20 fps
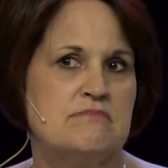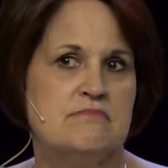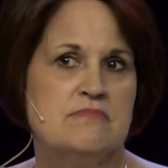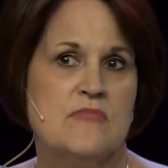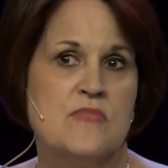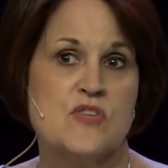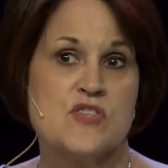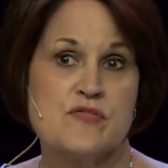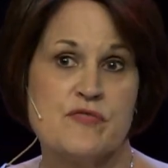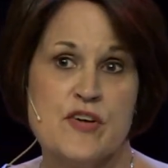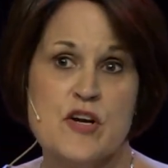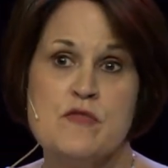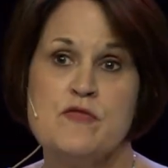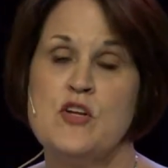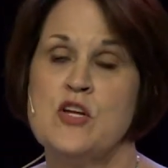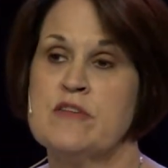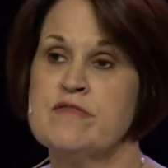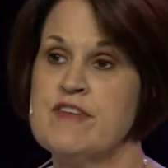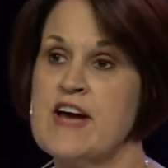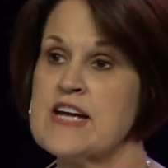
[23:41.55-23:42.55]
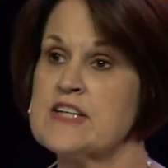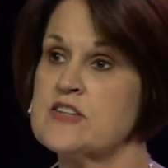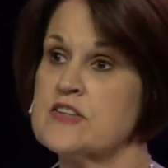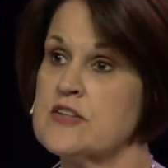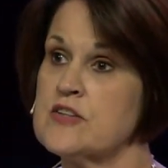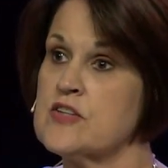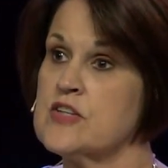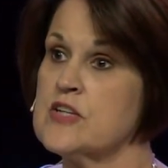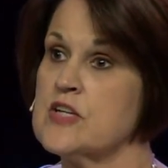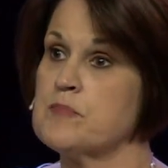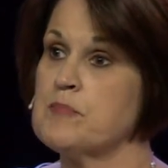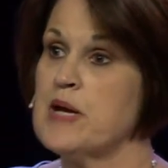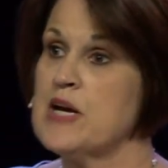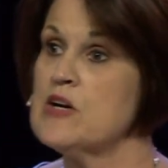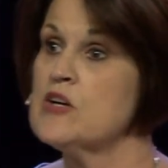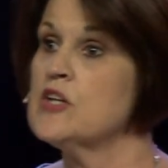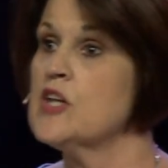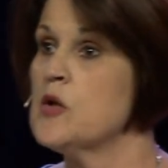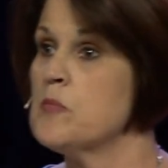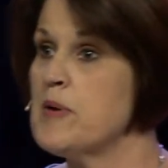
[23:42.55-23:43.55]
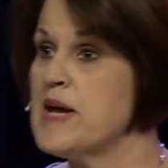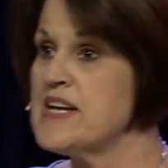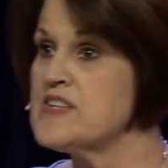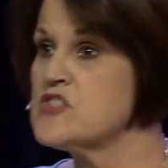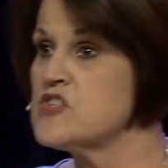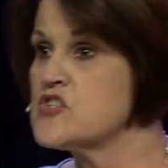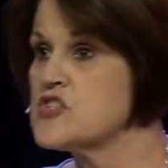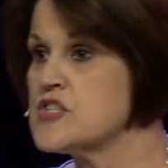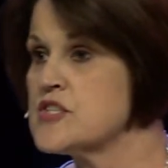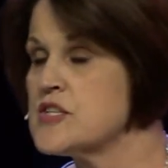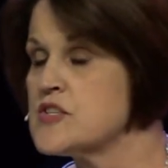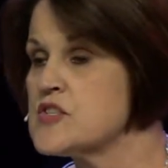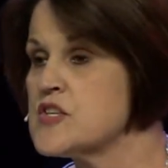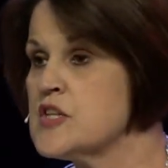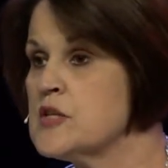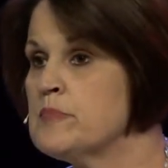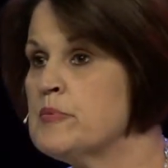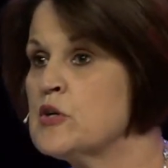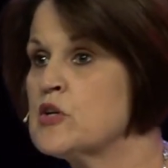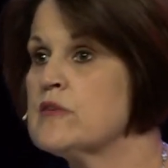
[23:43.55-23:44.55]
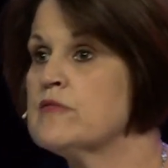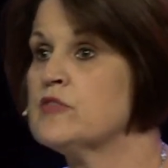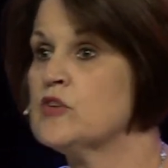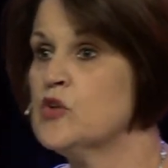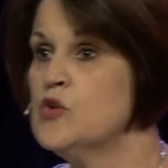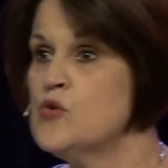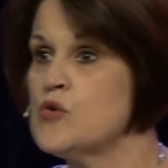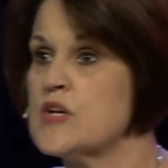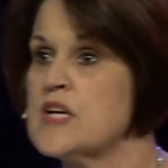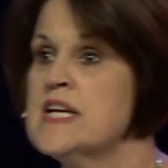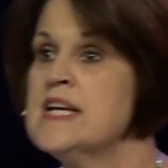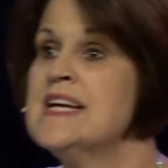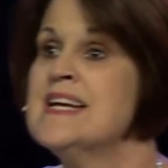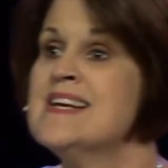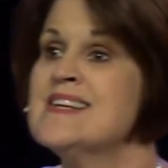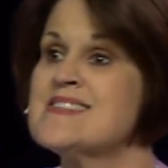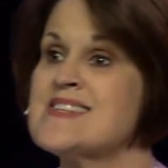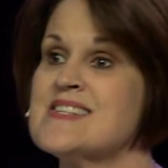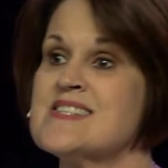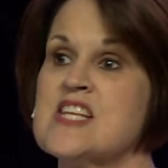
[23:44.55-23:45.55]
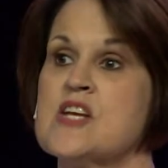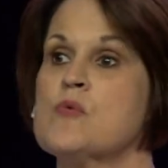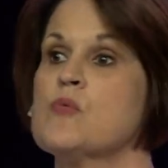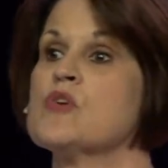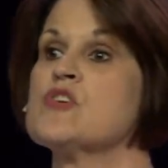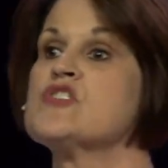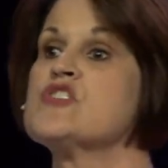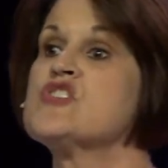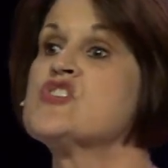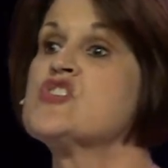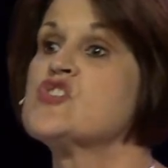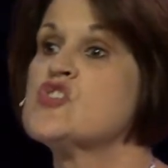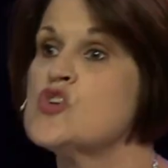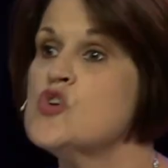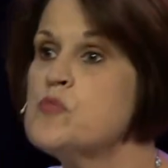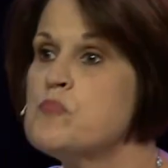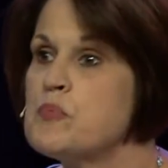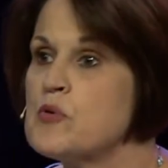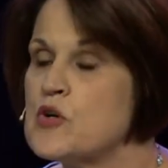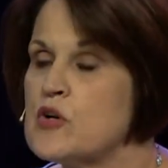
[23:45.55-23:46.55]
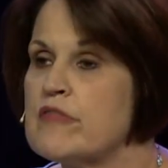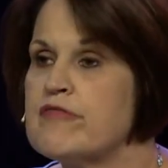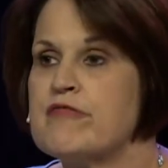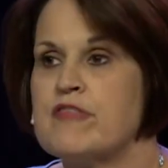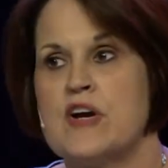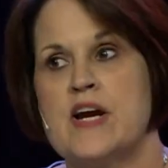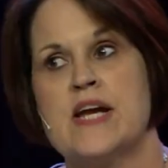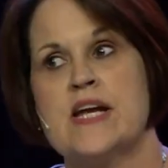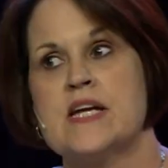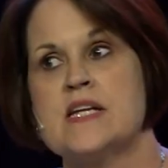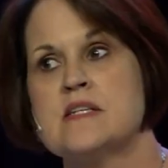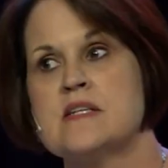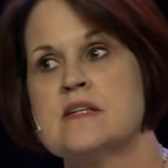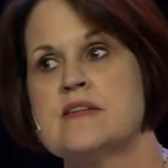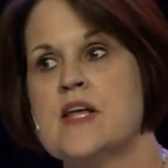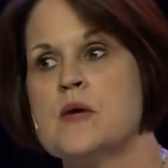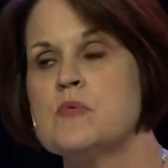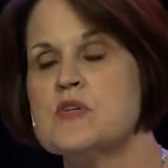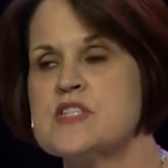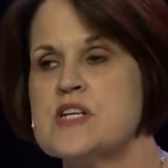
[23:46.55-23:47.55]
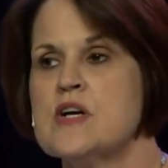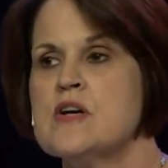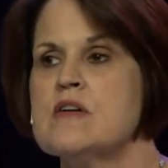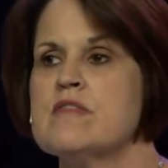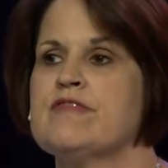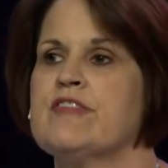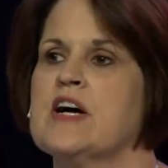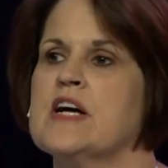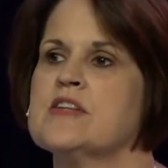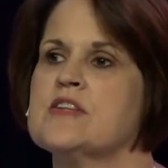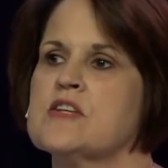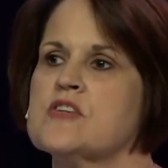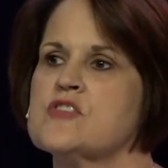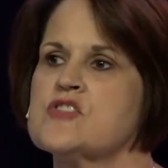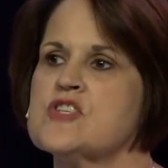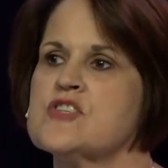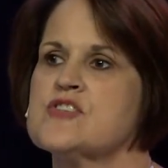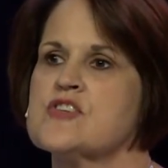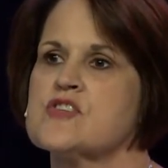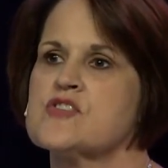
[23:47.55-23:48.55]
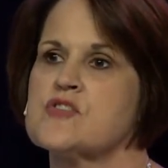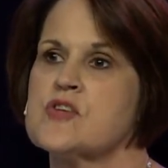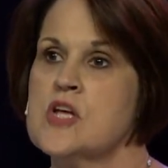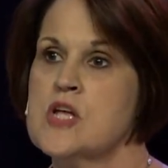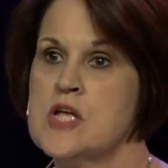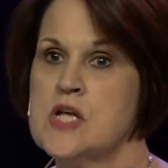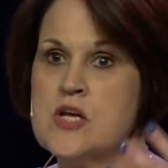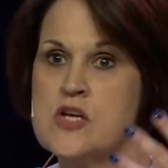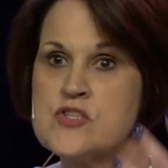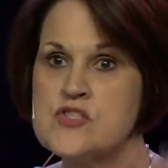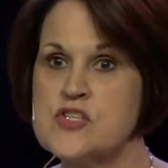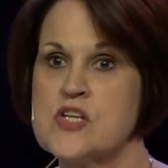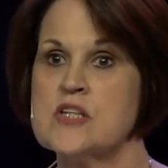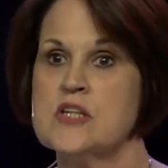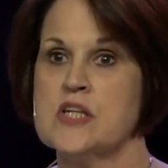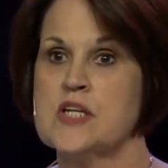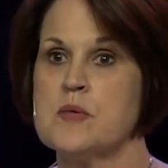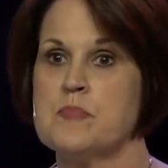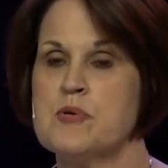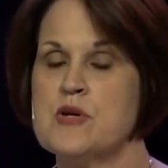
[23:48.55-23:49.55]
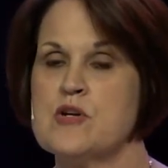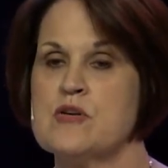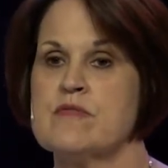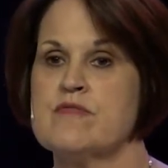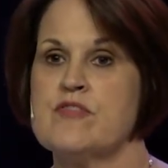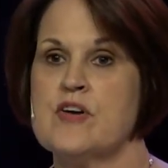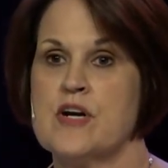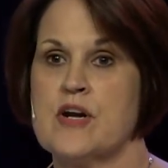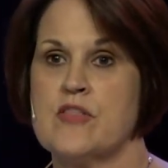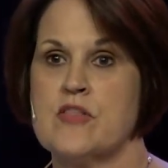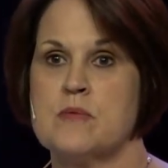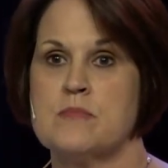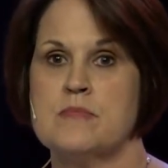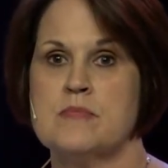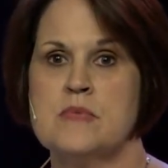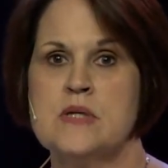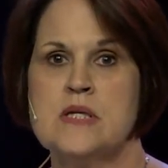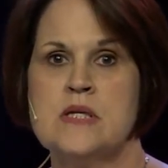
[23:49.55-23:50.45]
It was fearful. In fact, the parallel passage to this in the book of Luke says they were super afraid. They were terrified that Jesus suddenly appeared in front of them.